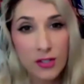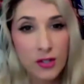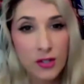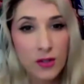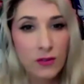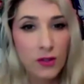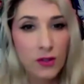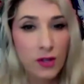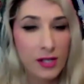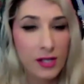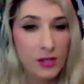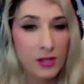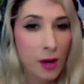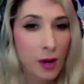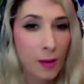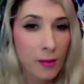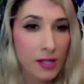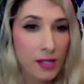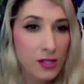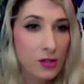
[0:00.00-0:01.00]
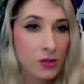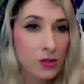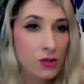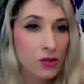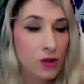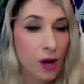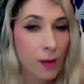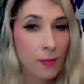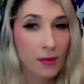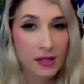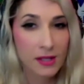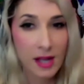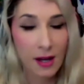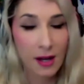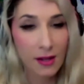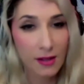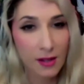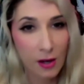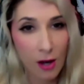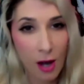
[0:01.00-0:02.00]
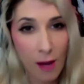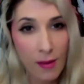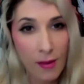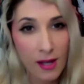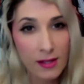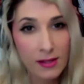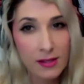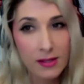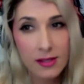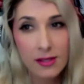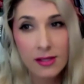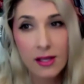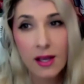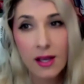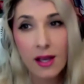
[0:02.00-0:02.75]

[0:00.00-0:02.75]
If you guys want me to, drop it down in the comments.